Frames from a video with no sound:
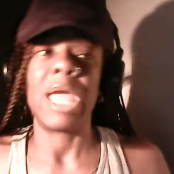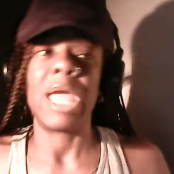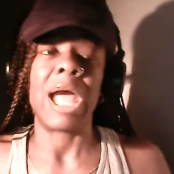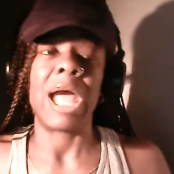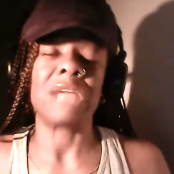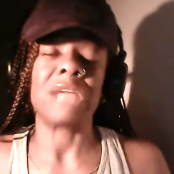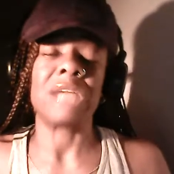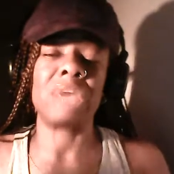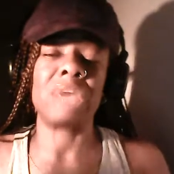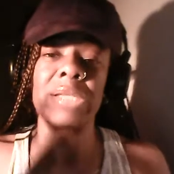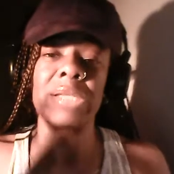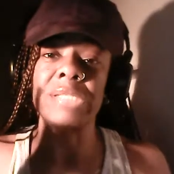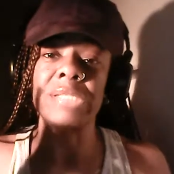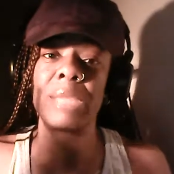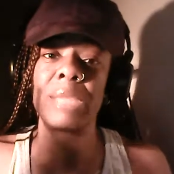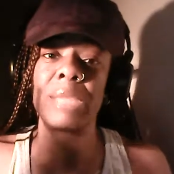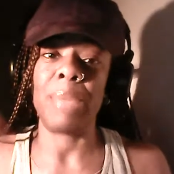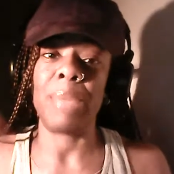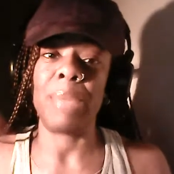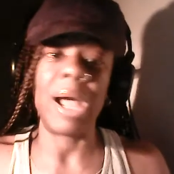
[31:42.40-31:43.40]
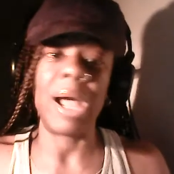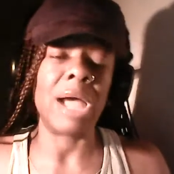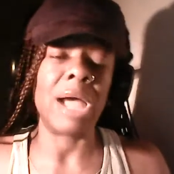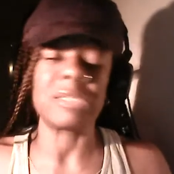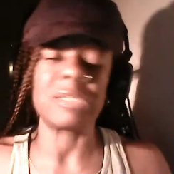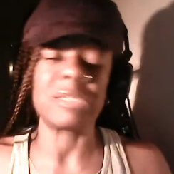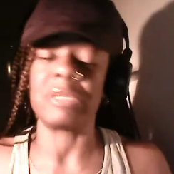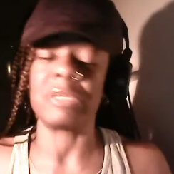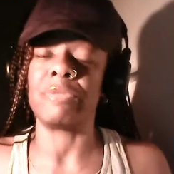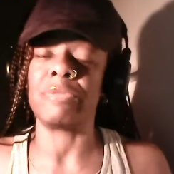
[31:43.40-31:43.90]
I try to stay
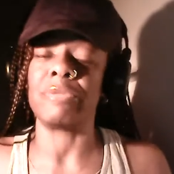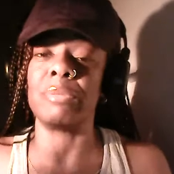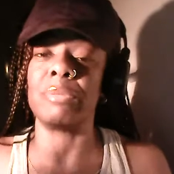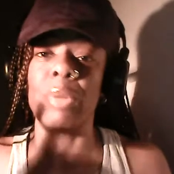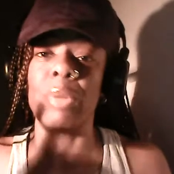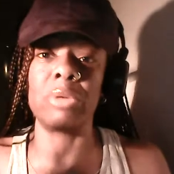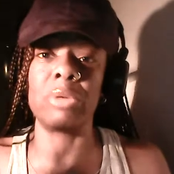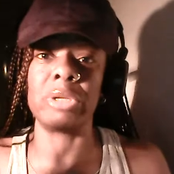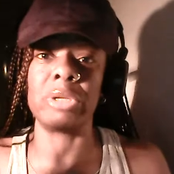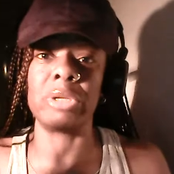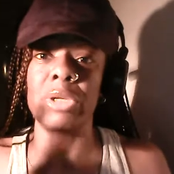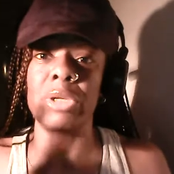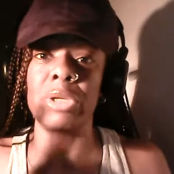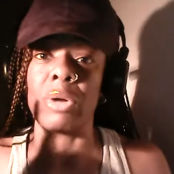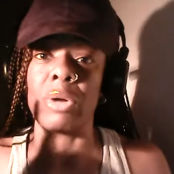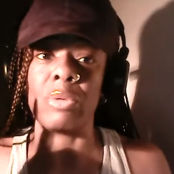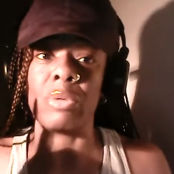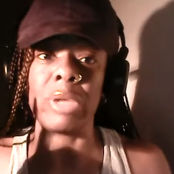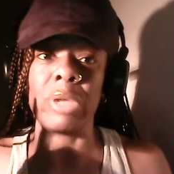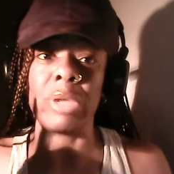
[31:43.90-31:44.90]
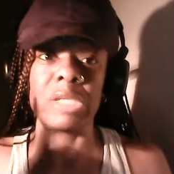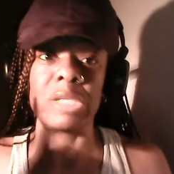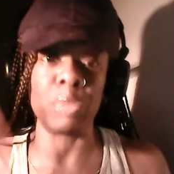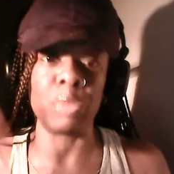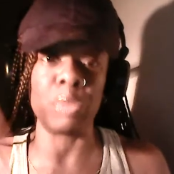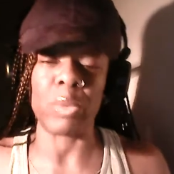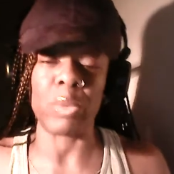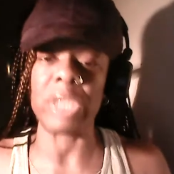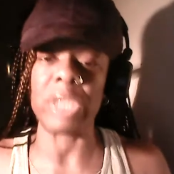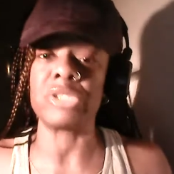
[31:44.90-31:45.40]
positive and
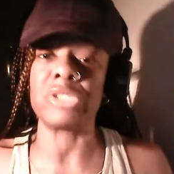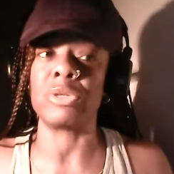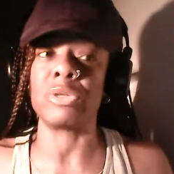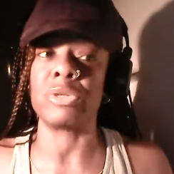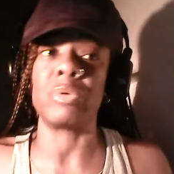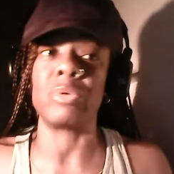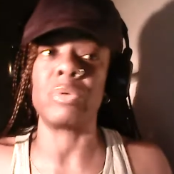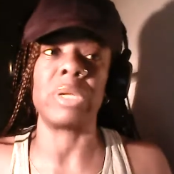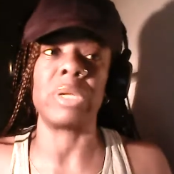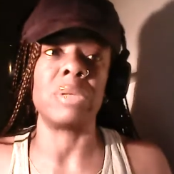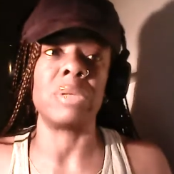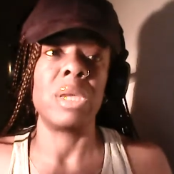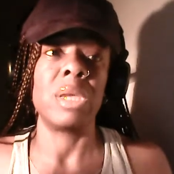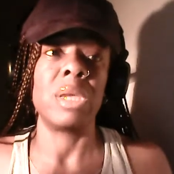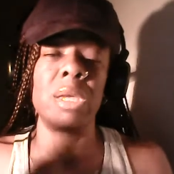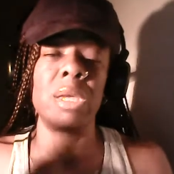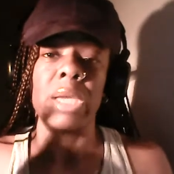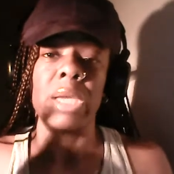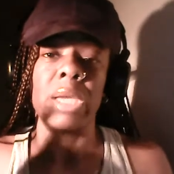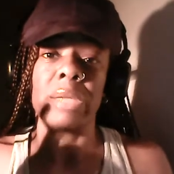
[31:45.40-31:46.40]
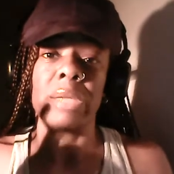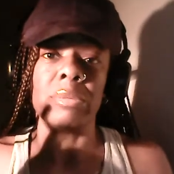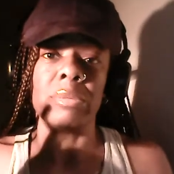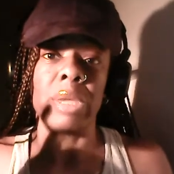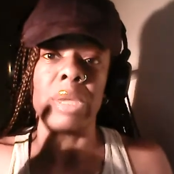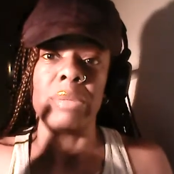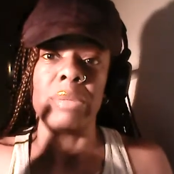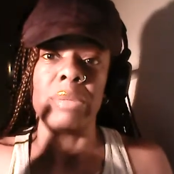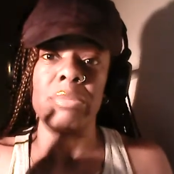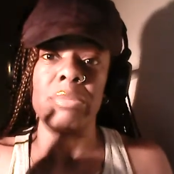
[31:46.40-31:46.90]
inspirational
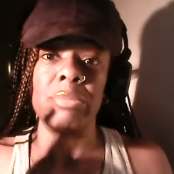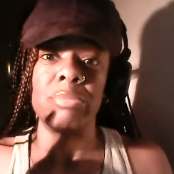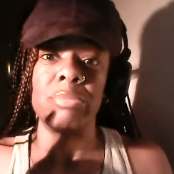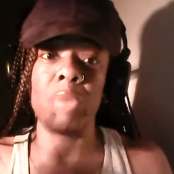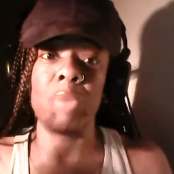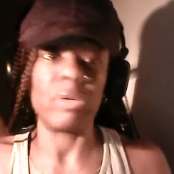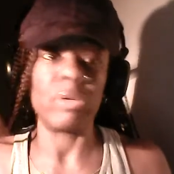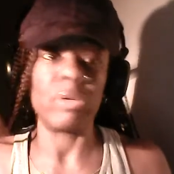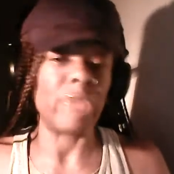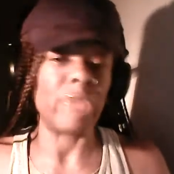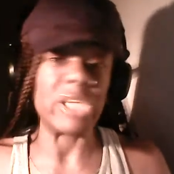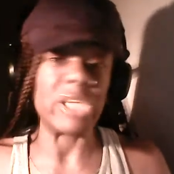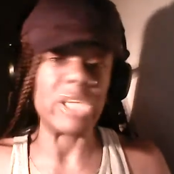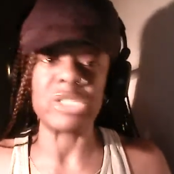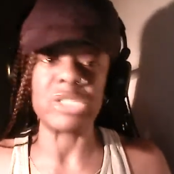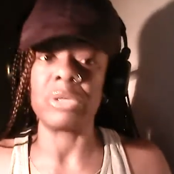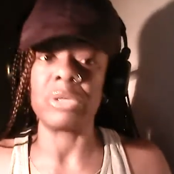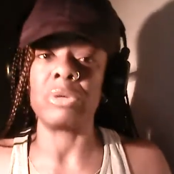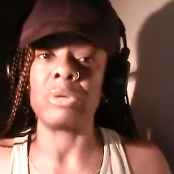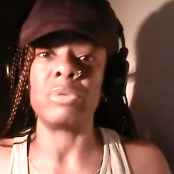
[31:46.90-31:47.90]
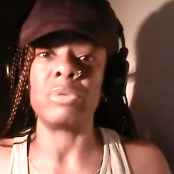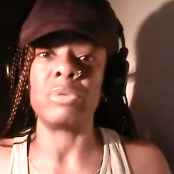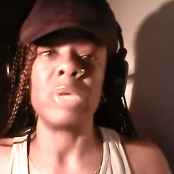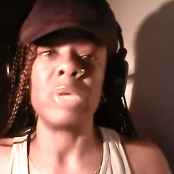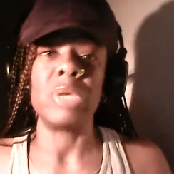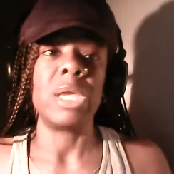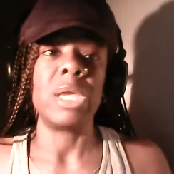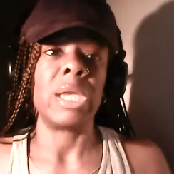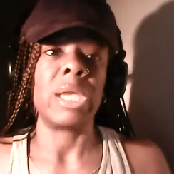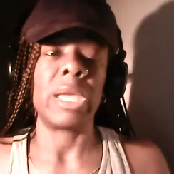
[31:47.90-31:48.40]
and motivational,
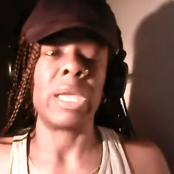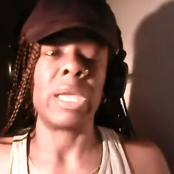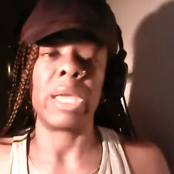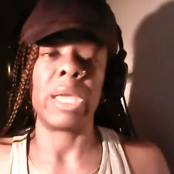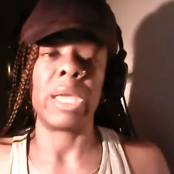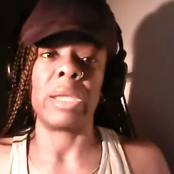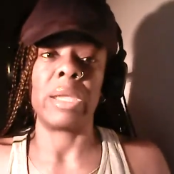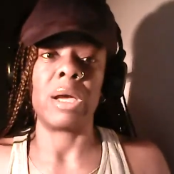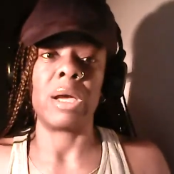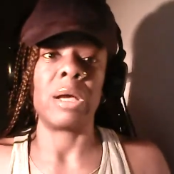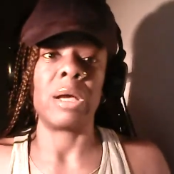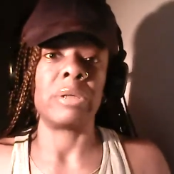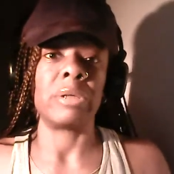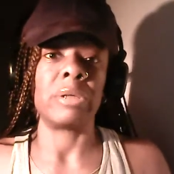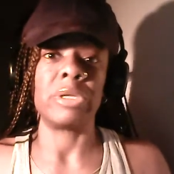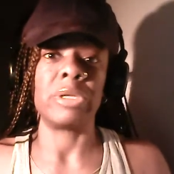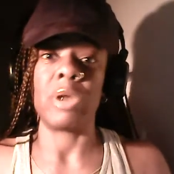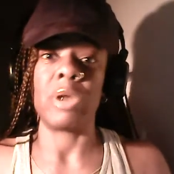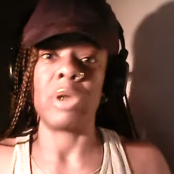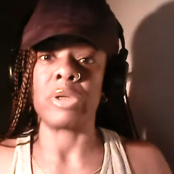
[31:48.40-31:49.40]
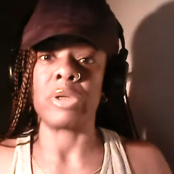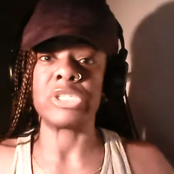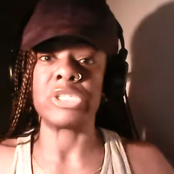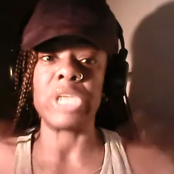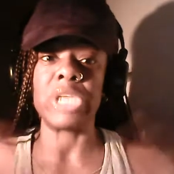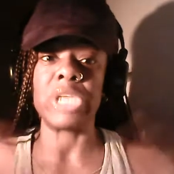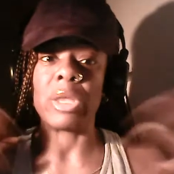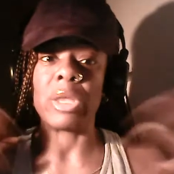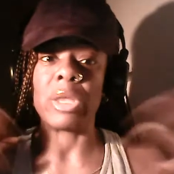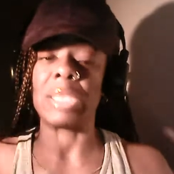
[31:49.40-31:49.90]
and
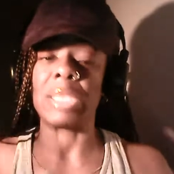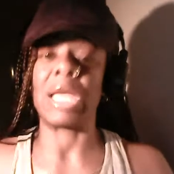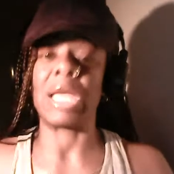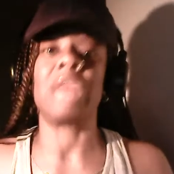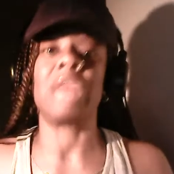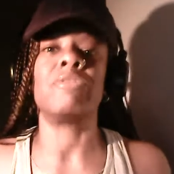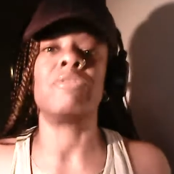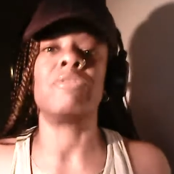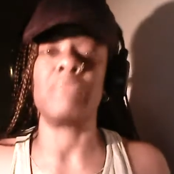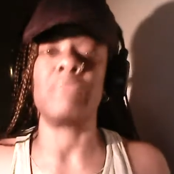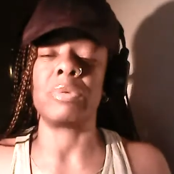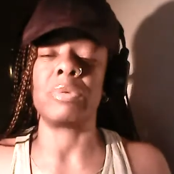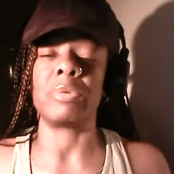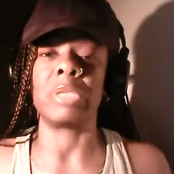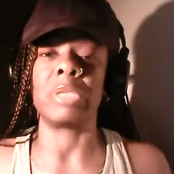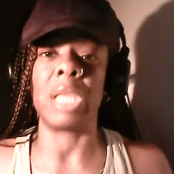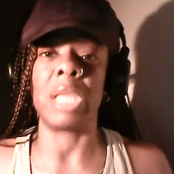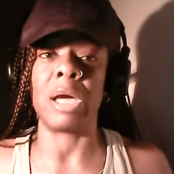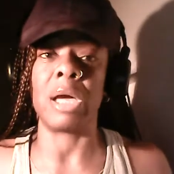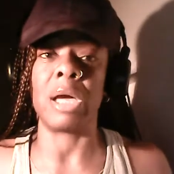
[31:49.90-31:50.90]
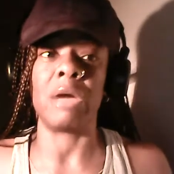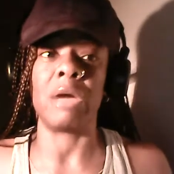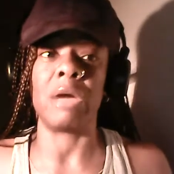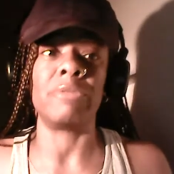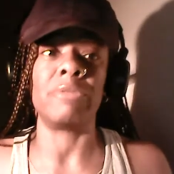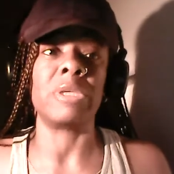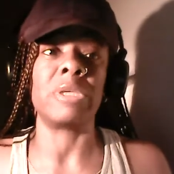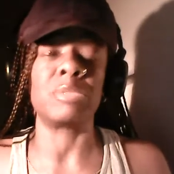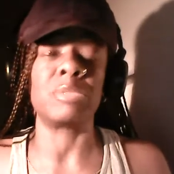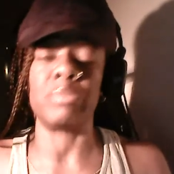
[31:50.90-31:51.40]
share a lot of
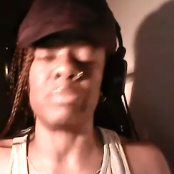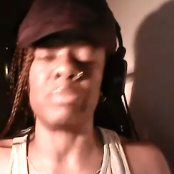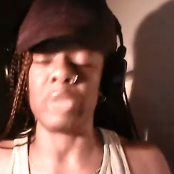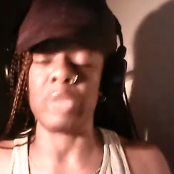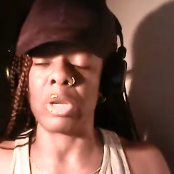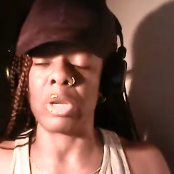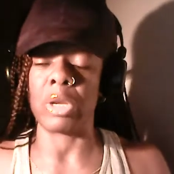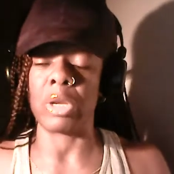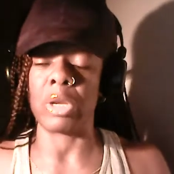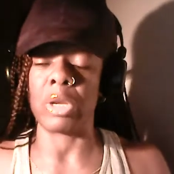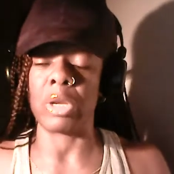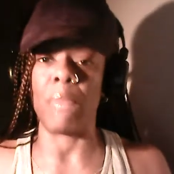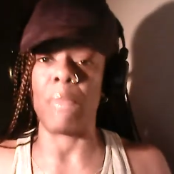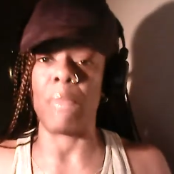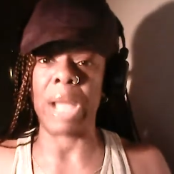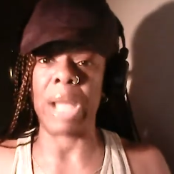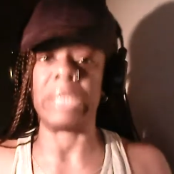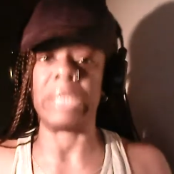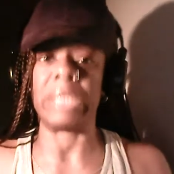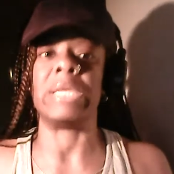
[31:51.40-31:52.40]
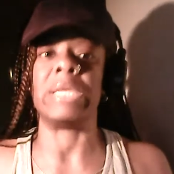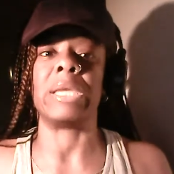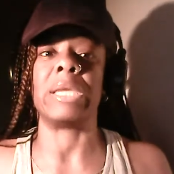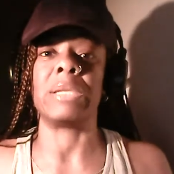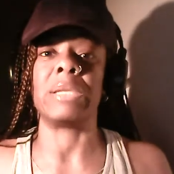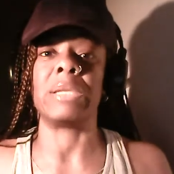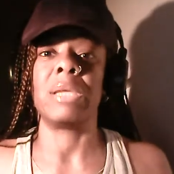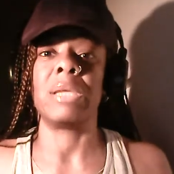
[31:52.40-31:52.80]
love is on my end